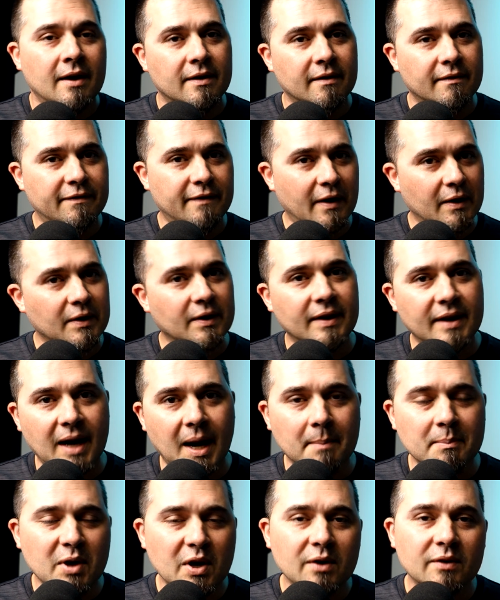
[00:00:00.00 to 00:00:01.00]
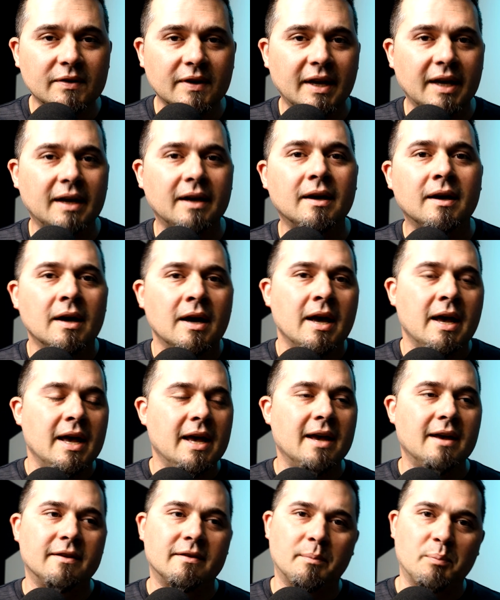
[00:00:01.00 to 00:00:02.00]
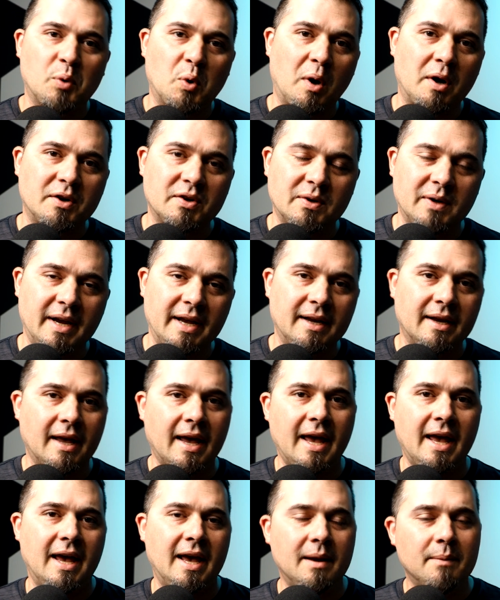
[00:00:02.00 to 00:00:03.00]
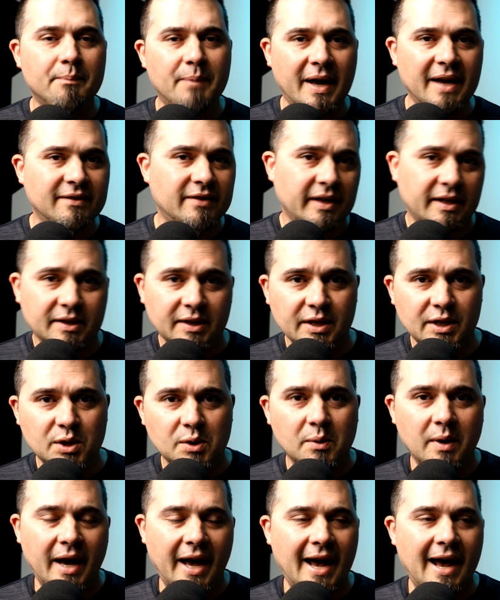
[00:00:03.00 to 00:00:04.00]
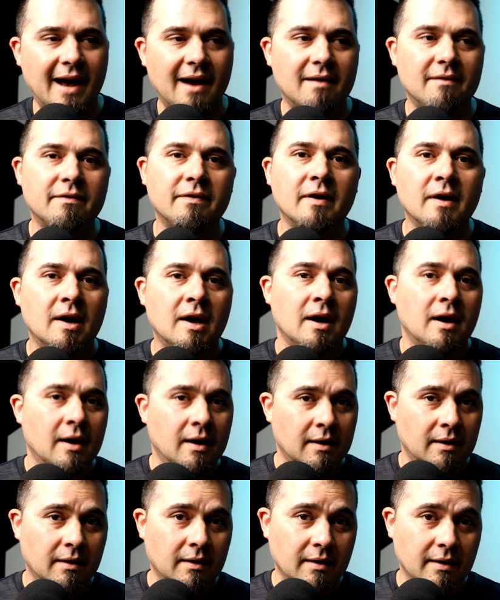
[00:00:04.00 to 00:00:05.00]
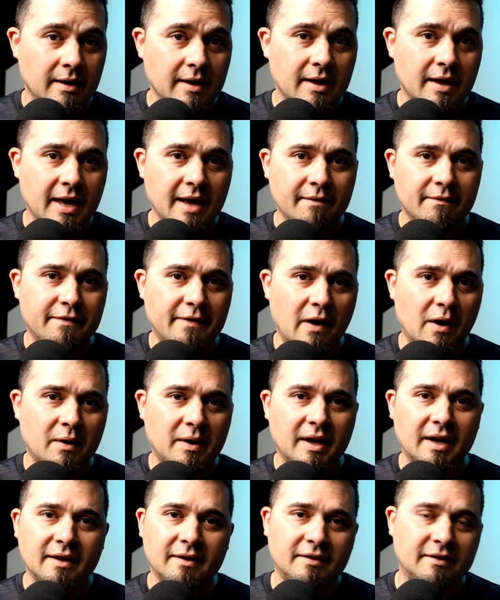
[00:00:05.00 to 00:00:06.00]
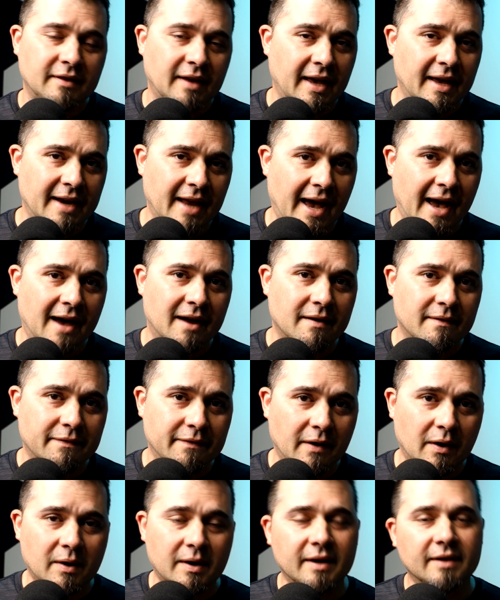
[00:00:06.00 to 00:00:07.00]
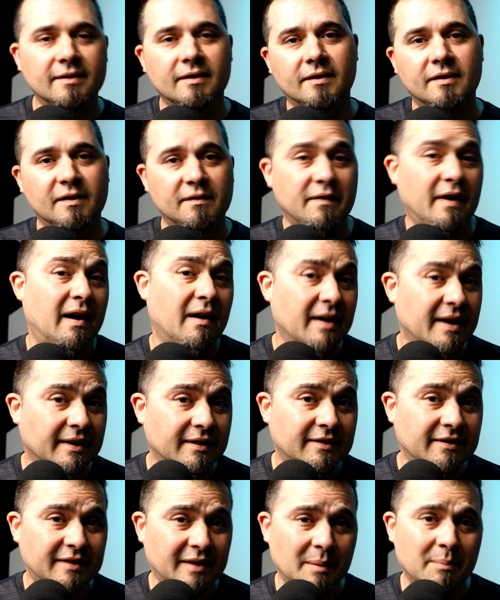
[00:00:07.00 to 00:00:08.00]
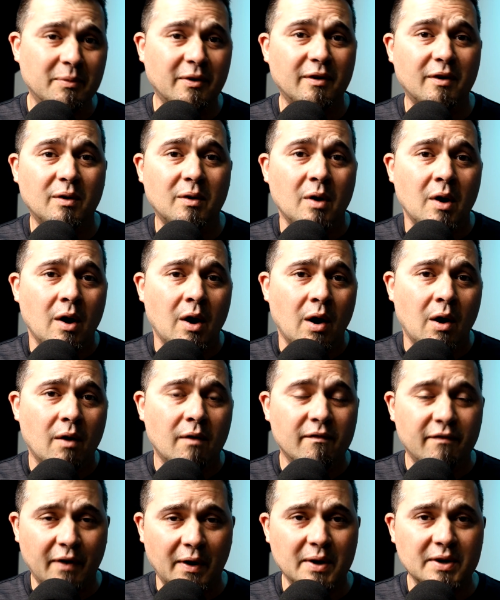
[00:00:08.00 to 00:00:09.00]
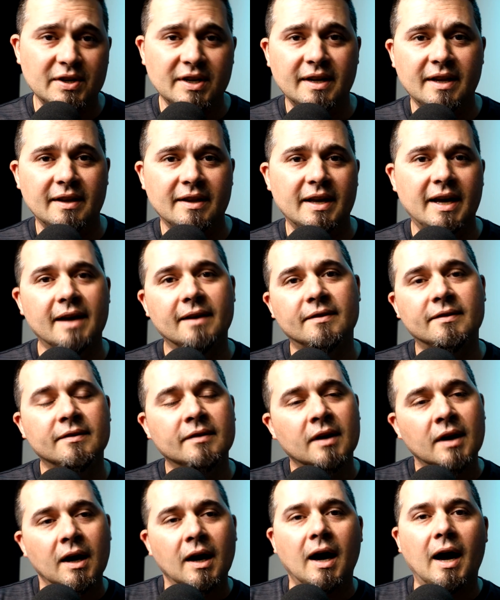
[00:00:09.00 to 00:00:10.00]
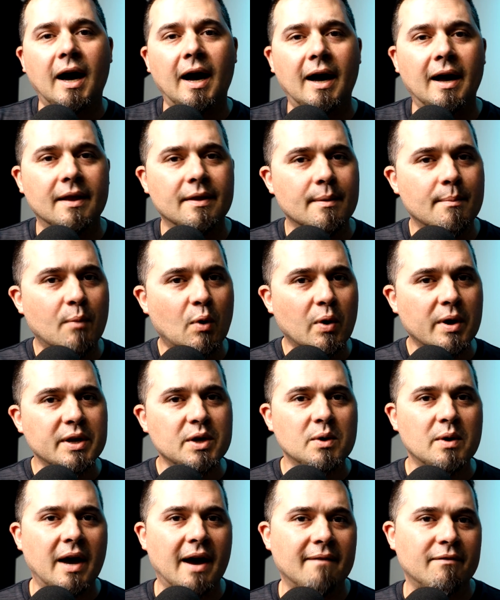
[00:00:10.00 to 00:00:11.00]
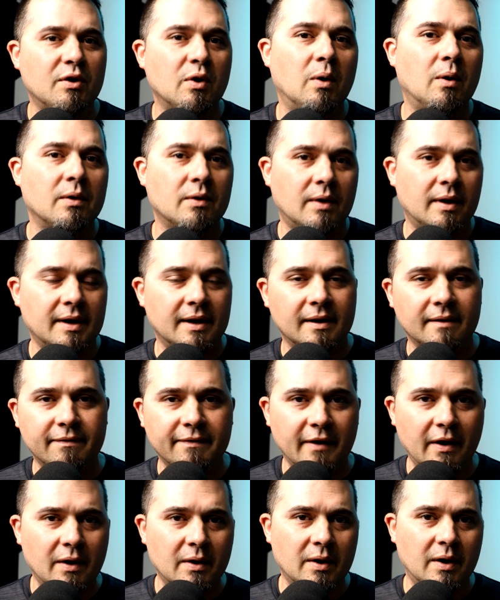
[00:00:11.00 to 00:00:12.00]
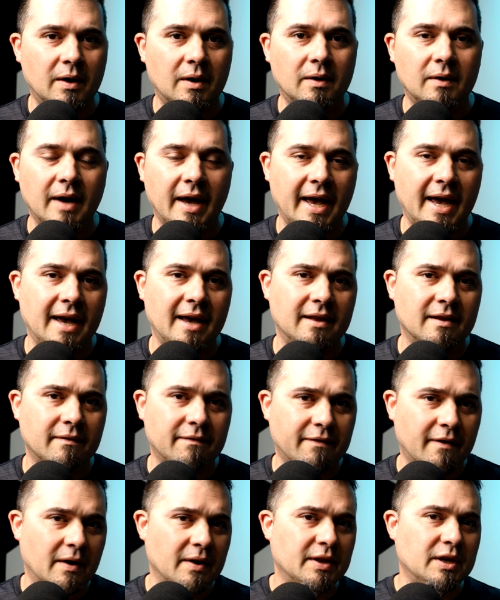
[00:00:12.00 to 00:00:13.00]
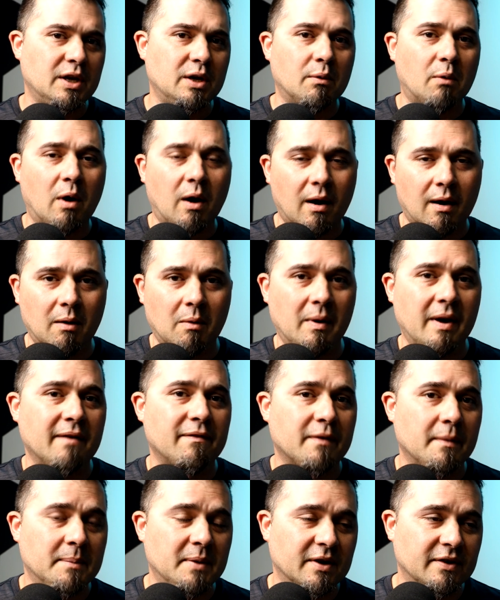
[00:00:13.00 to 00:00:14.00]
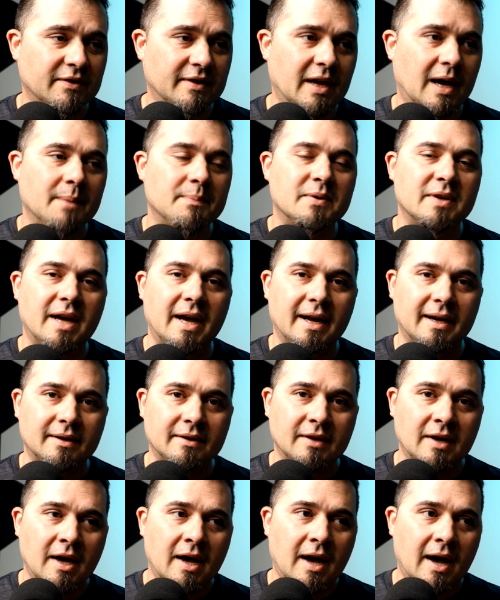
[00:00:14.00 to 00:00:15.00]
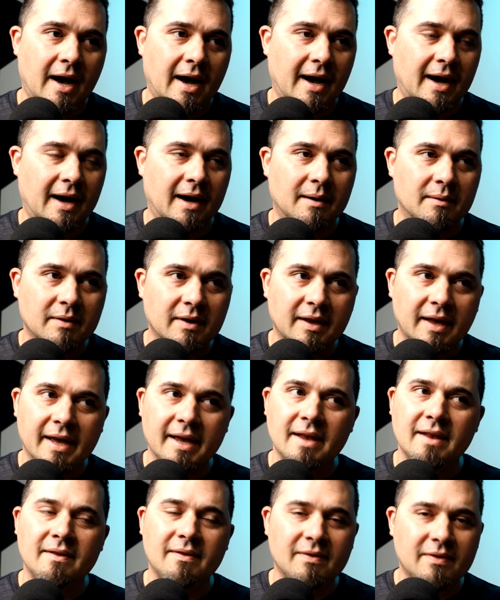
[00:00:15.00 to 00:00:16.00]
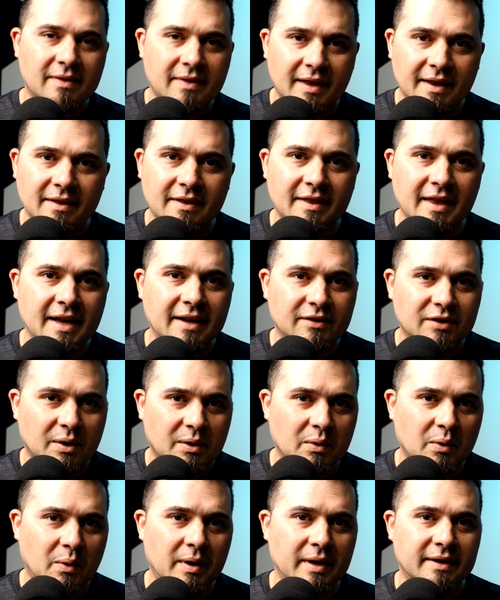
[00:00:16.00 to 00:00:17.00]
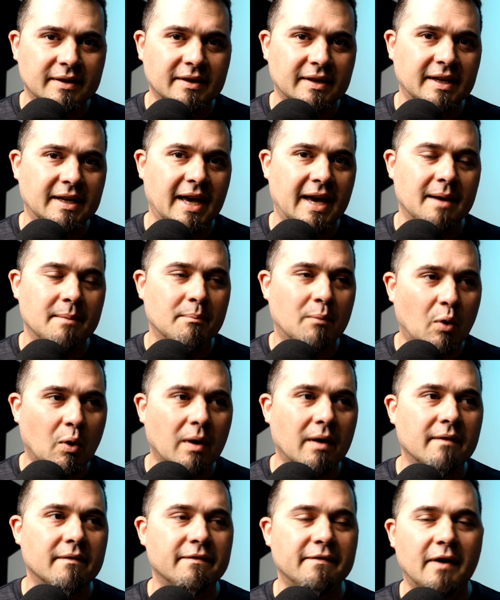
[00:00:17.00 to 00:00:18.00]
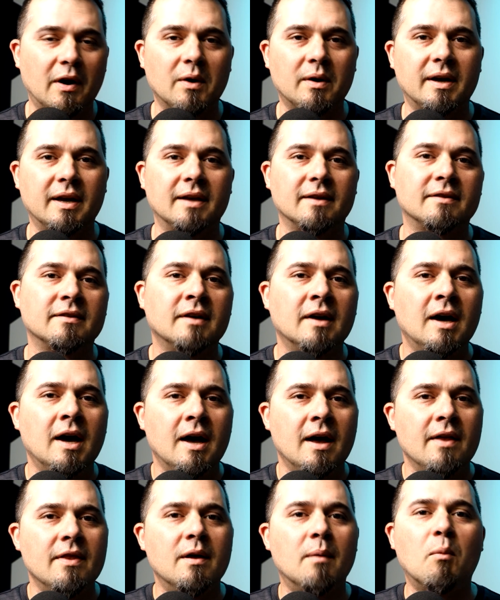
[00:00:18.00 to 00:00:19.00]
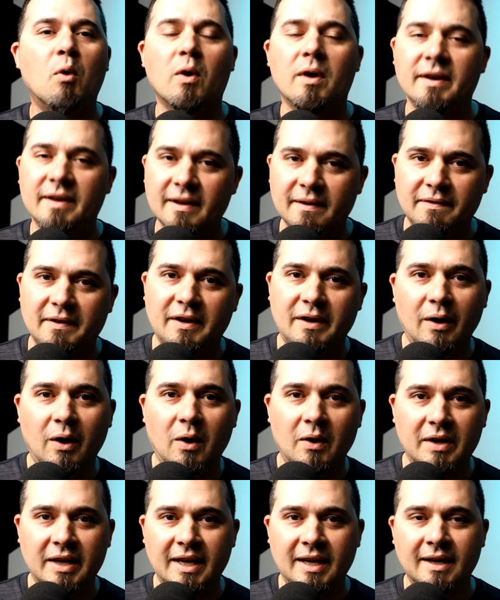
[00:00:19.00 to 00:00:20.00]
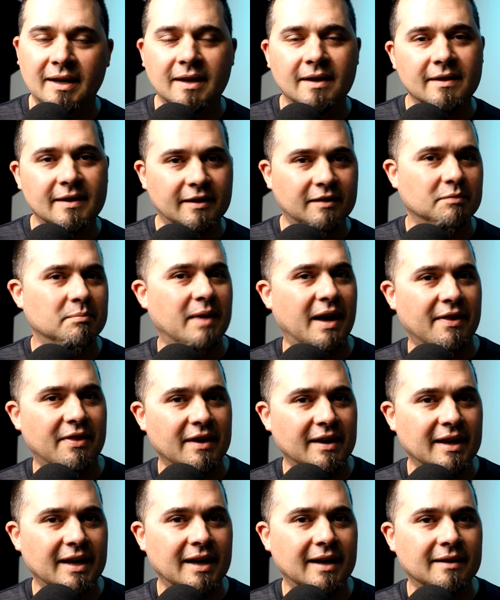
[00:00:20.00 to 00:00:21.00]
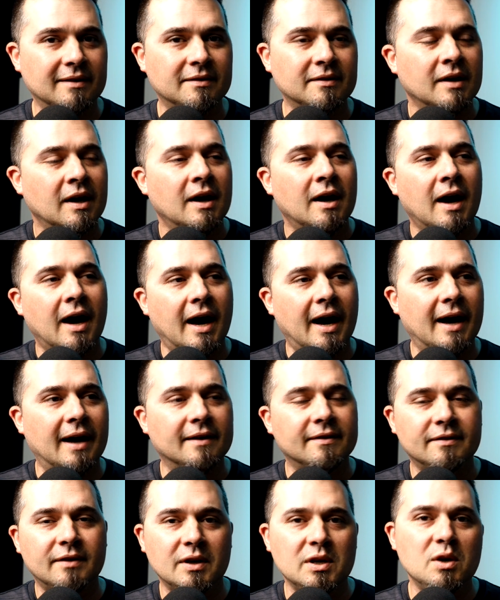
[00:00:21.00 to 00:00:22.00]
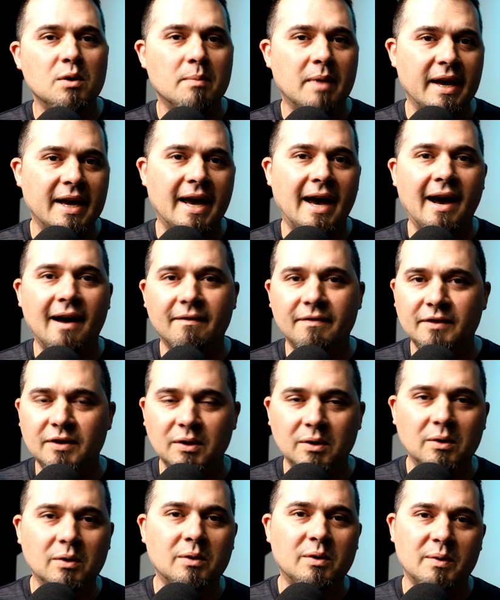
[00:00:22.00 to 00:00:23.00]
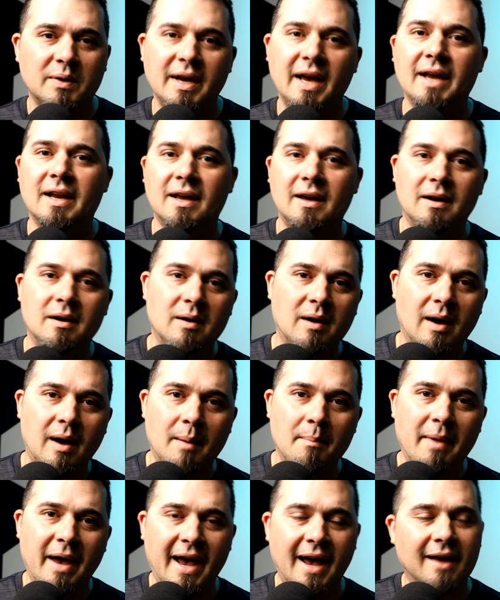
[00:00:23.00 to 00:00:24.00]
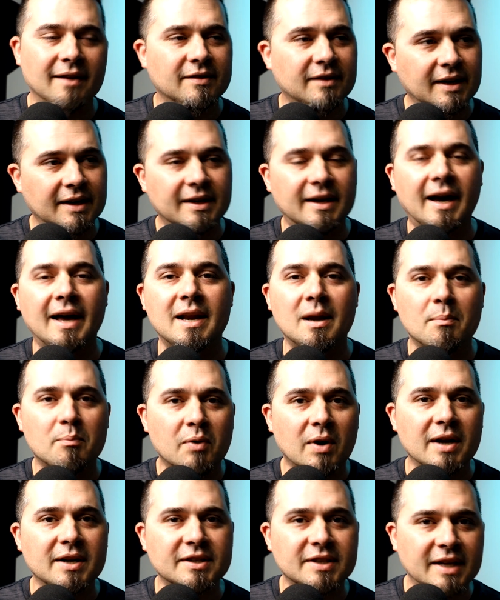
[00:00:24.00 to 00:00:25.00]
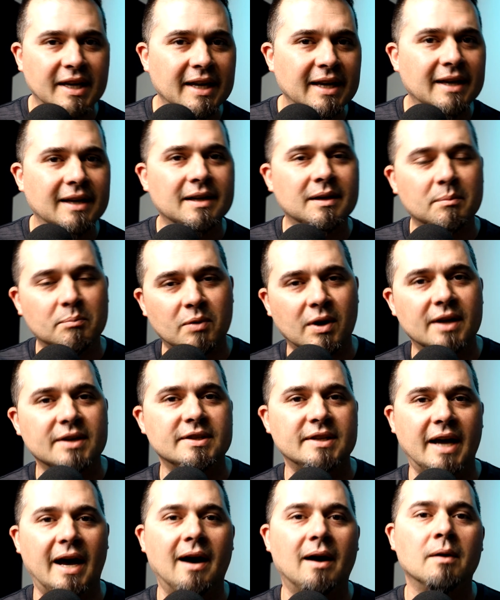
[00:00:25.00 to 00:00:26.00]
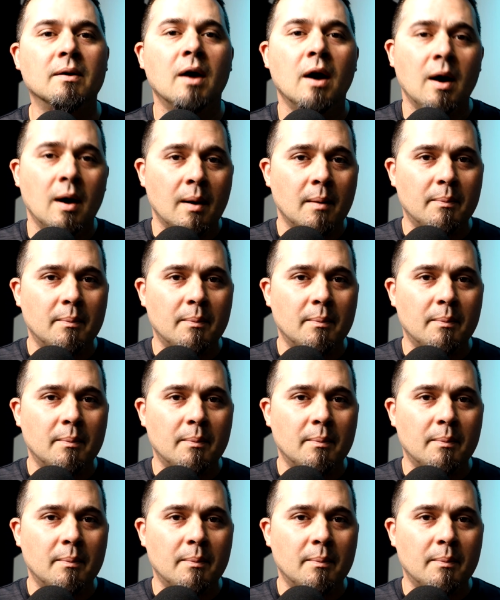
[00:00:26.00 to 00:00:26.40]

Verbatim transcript: The photo that I'm using is a portrait, and basically you have in focus and out of focus. It's a very simple version of this. The more you have going on in a photo and the farther you are away from your subject, that things are going to get more in focus, the more difficulty this method is. So you may have to create a mask and kind of brush in and brush out.